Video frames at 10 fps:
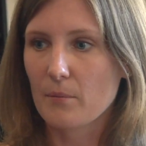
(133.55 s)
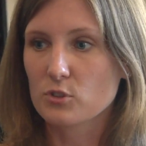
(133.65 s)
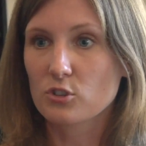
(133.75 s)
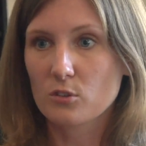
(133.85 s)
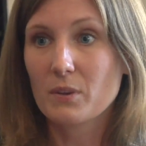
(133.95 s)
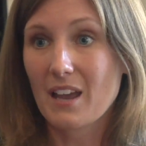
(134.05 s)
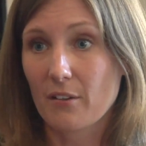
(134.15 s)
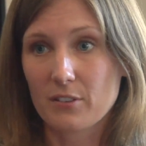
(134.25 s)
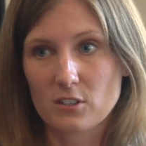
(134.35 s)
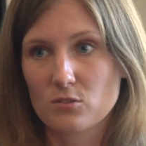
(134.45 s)
should have been
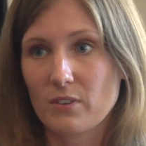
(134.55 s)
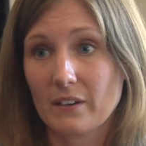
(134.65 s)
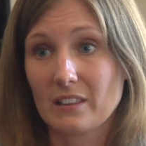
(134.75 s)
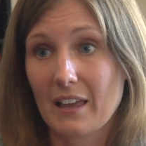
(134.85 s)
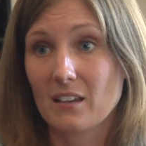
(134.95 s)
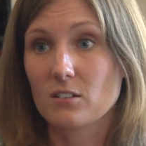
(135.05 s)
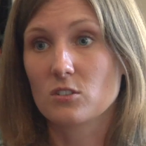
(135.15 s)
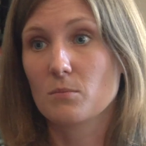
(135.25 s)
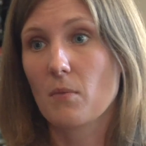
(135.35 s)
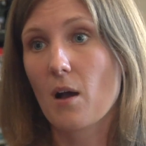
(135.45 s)
healthy, just very light,
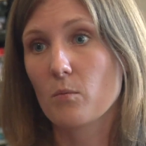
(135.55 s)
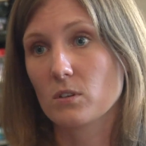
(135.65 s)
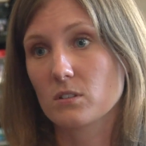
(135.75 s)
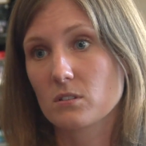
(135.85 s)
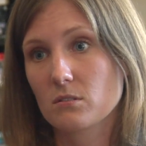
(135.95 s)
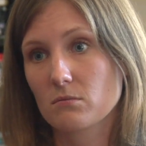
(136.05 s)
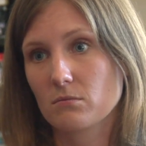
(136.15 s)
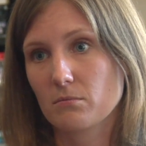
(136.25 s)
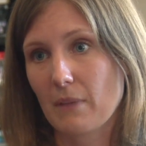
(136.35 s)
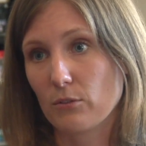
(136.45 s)
because her mom was
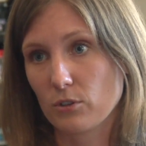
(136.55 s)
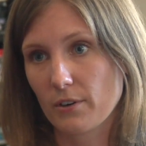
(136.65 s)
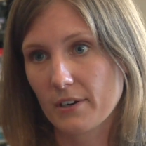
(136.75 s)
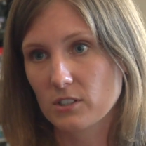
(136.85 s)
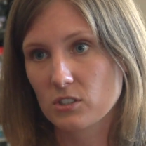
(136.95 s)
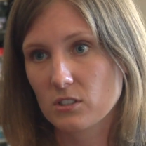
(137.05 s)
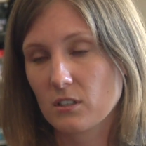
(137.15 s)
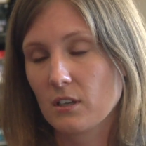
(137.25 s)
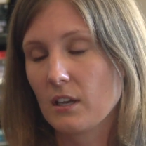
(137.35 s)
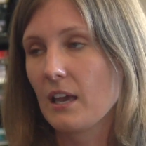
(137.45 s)
malnourished.
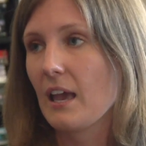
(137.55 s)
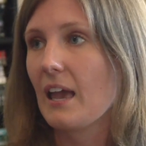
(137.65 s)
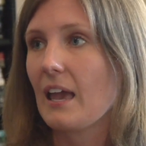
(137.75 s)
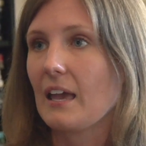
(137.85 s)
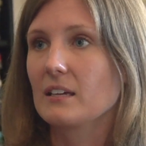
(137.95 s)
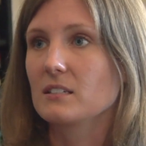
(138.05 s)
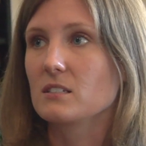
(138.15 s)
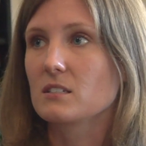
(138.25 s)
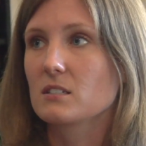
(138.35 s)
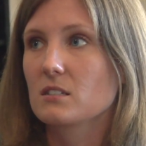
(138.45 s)

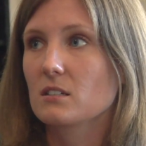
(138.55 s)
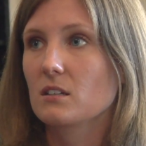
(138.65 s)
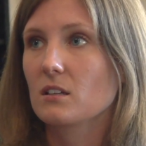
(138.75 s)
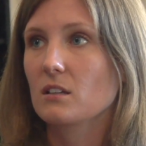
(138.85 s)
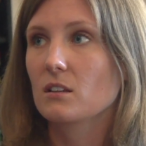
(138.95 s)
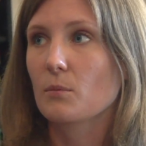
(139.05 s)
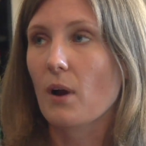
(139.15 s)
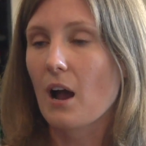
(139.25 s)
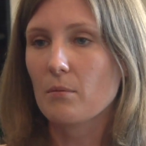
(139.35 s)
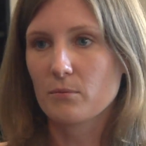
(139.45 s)
And the
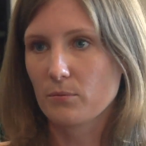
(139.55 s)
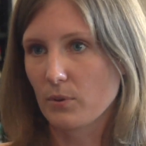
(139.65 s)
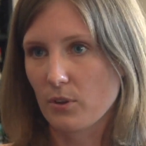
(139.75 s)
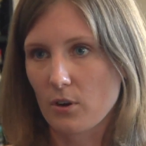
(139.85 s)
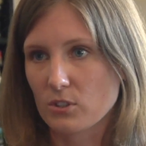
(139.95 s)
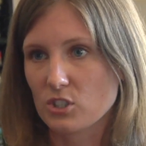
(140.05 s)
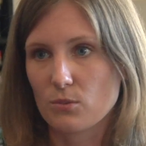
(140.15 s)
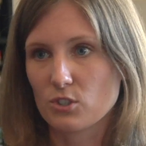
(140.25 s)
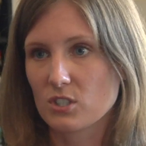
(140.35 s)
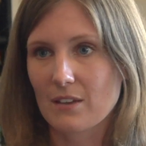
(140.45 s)
problem with her was
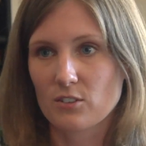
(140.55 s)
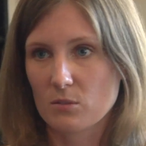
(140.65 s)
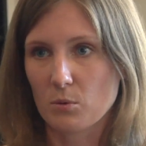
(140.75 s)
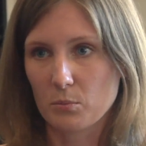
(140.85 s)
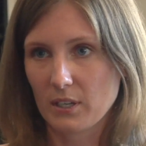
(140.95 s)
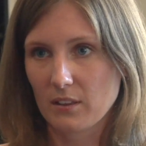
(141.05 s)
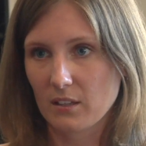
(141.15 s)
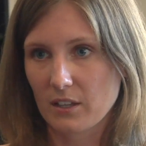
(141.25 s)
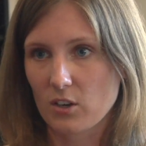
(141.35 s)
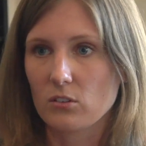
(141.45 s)
she was just having trouble
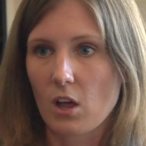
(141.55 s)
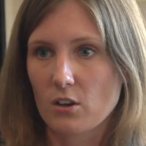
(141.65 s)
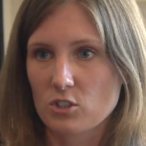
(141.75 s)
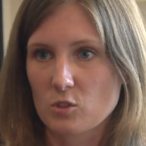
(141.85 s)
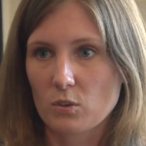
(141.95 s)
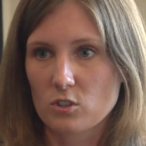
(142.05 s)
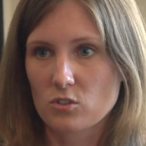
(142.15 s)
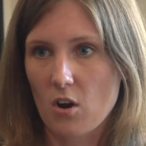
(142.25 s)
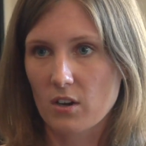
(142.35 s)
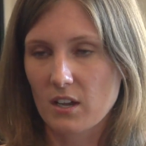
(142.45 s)
breathing, like her lungs just weren't
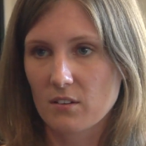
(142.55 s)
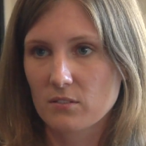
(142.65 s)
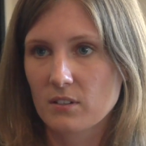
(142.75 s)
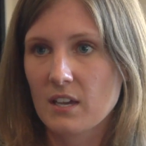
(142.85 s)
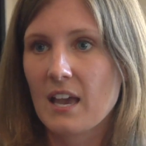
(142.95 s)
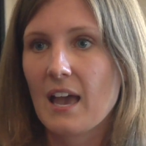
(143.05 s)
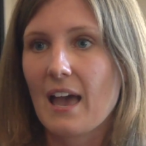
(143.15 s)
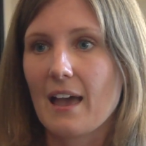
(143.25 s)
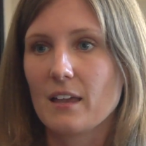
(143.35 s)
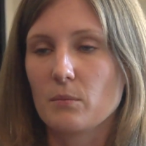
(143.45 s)
strong enough.
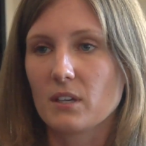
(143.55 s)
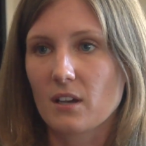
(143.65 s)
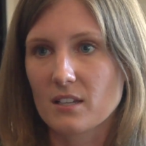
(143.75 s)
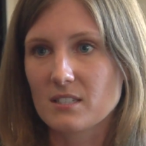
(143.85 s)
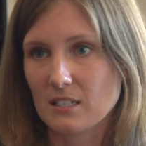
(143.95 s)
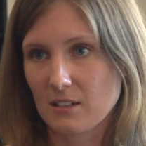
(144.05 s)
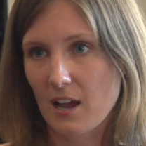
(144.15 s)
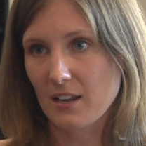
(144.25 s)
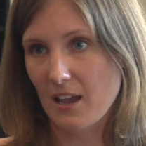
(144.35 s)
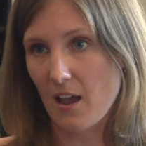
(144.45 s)
And because they did
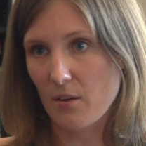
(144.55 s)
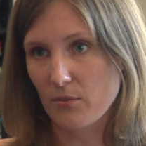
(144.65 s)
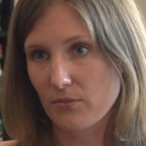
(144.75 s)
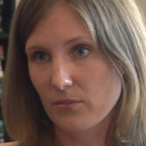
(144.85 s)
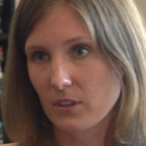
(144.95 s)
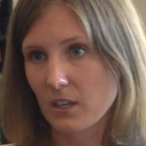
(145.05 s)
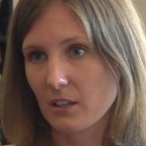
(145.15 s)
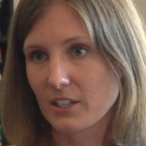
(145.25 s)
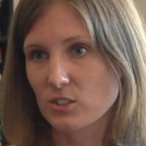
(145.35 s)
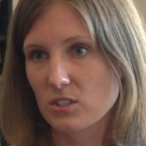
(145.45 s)
not have the
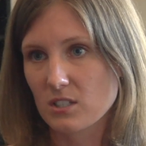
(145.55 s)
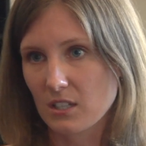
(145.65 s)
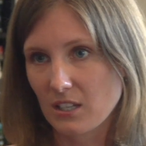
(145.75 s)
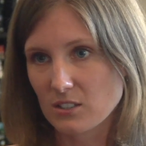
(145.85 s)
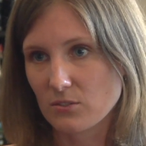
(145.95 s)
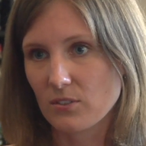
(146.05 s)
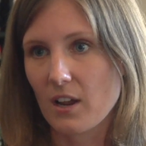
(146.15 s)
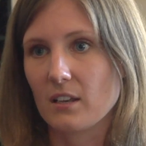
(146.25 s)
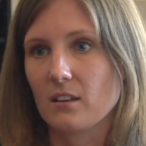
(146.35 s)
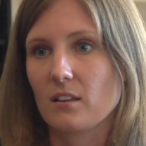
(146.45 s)
electricity to
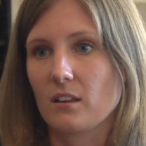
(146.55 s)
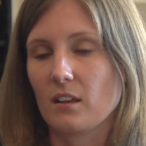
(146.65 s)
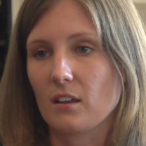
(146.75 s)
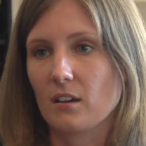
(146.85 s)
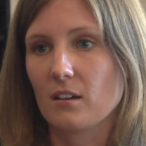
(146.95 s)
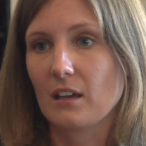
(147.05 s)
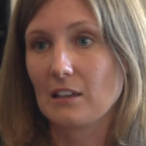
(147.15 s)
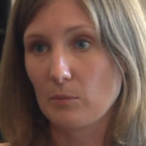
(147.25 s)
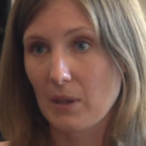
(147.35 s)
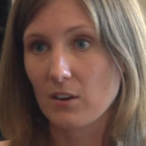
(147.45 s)
run the
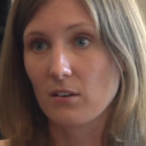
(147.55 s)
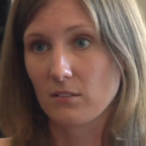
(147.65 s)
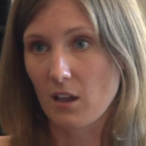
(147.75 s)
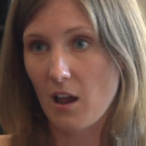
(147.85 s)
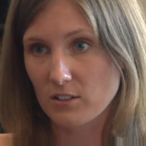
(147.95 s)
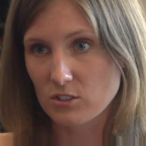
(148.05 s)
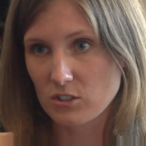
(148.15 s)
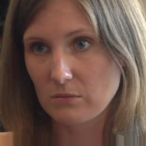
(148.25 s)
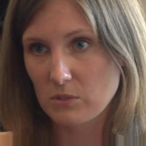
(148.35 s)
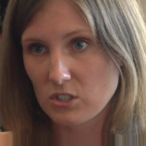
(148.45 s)
incubator and the
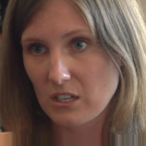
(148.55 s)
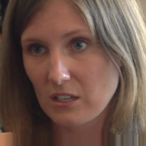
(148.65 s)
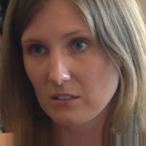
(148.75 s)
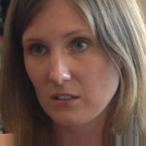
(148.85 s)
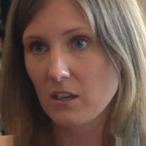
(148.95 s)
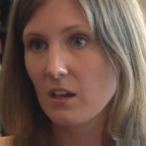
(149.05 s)
oxygen machine,